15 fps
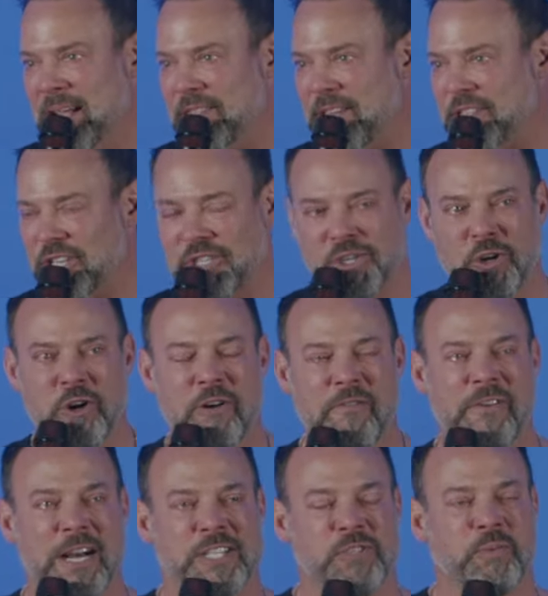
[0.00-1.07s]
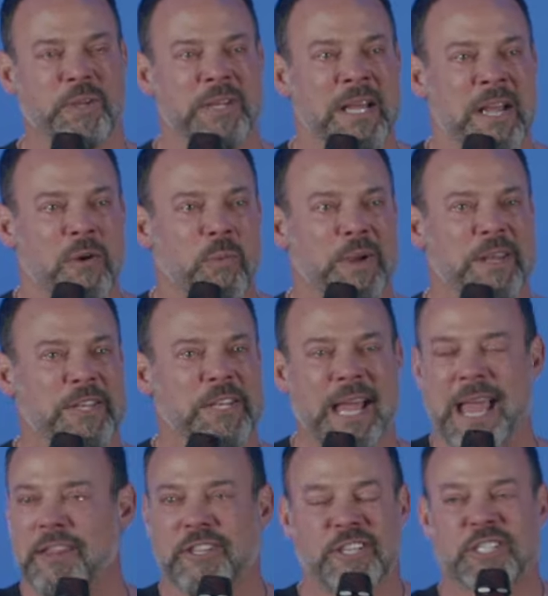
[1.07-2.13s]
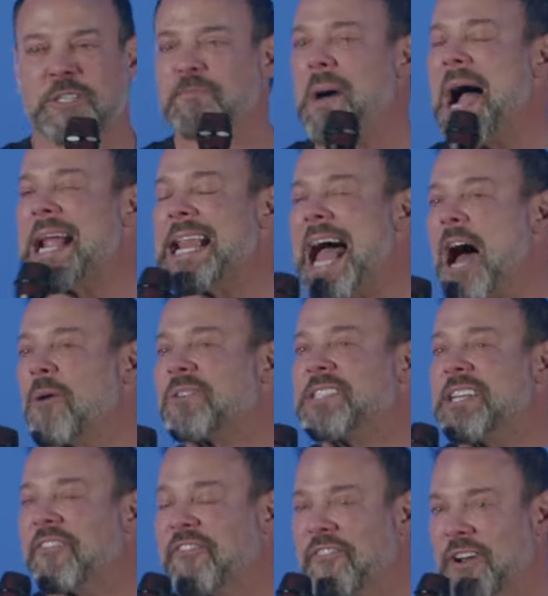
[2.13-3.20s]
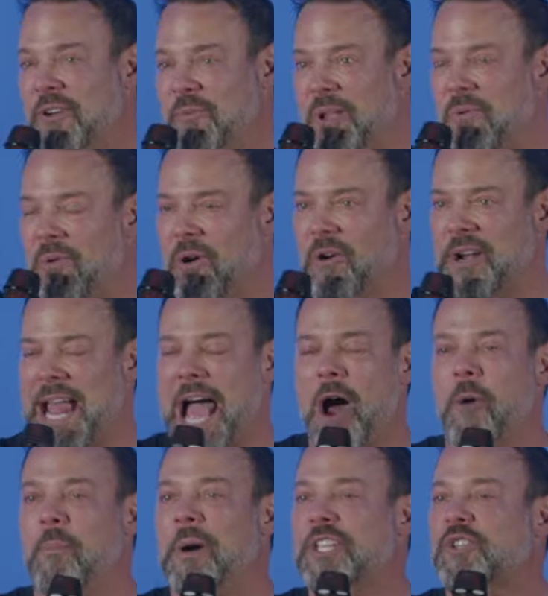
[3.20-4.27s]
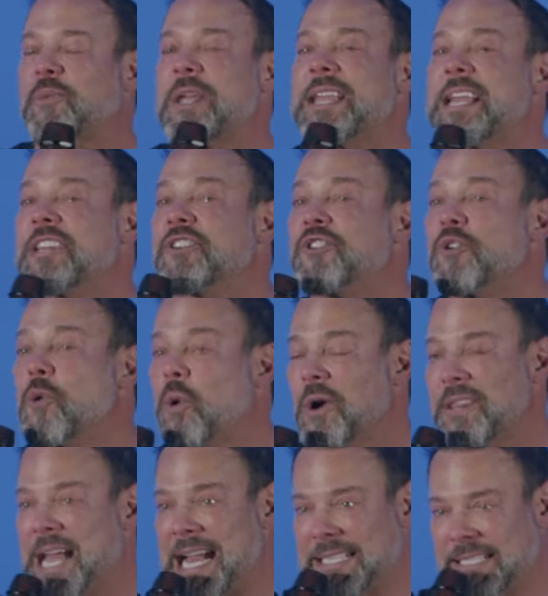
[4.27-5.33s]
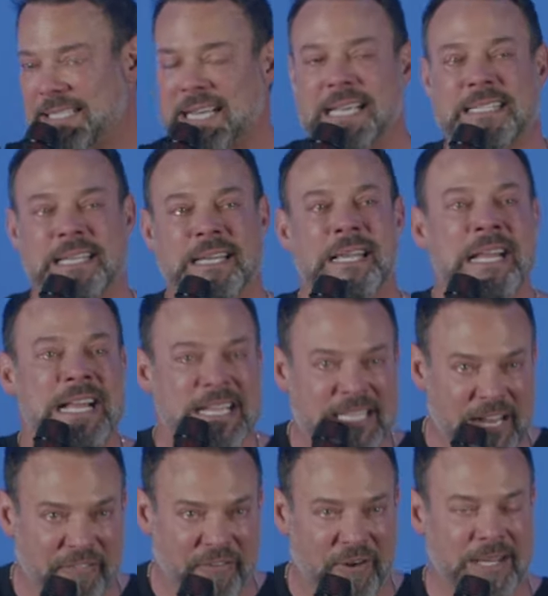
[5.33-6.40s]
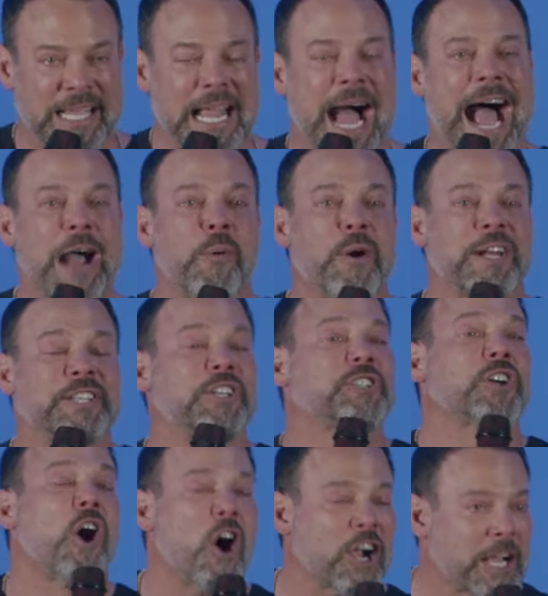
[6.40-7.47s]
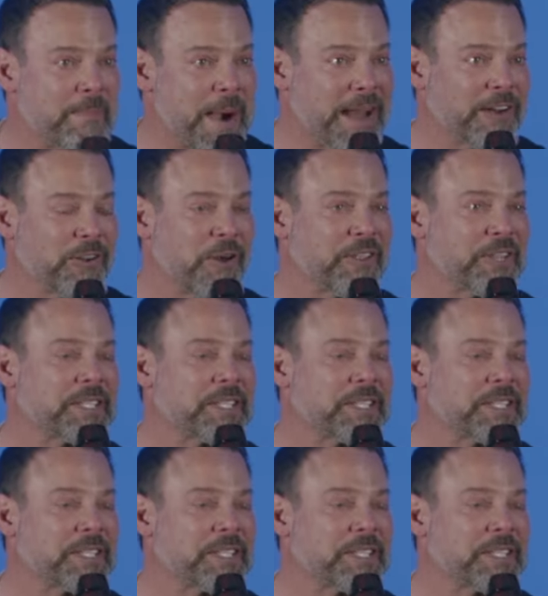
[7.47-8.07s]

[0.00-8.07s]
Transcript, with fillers: That the two of us would, would, eh, despite how different we were and how much we endured that season differently, I wanted to talk about it all the